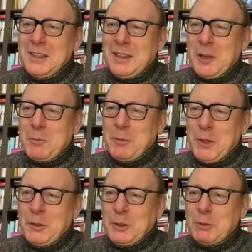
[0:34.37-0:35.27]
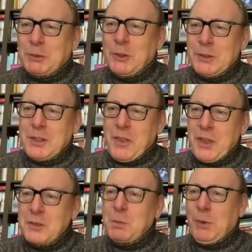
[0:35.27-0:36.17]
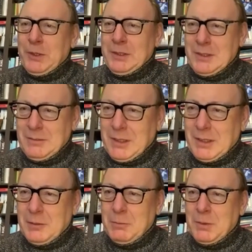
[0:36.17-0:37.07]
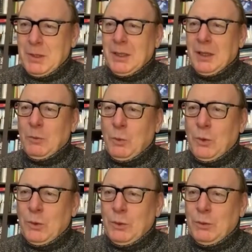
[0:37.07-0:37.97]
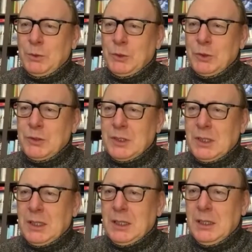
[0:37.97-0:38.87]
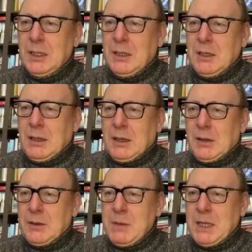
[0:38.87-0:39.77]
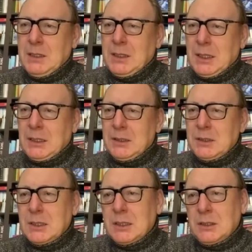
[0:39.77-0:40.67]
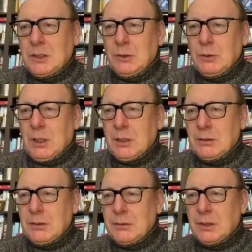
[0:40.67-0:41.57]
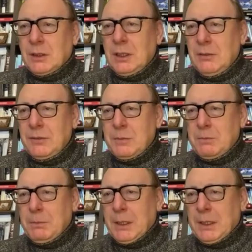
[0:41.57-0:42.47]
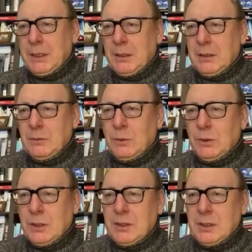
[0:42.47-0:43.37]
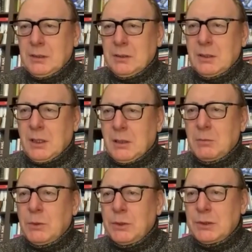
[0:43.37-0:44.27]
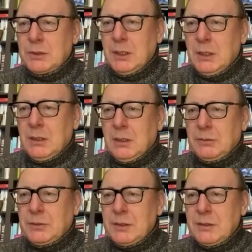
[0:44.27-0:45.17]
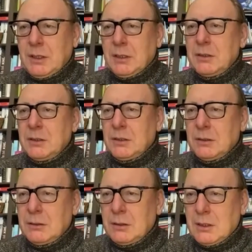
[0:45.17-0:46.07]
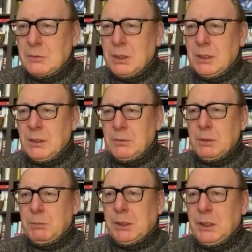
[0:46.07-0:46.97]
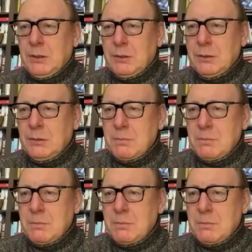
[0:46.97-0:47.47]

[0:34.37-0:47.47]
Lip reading: Now that we've got to this point, what would you say are the main things that you are relieved by, and what are the things that are most of concern to you as we play through?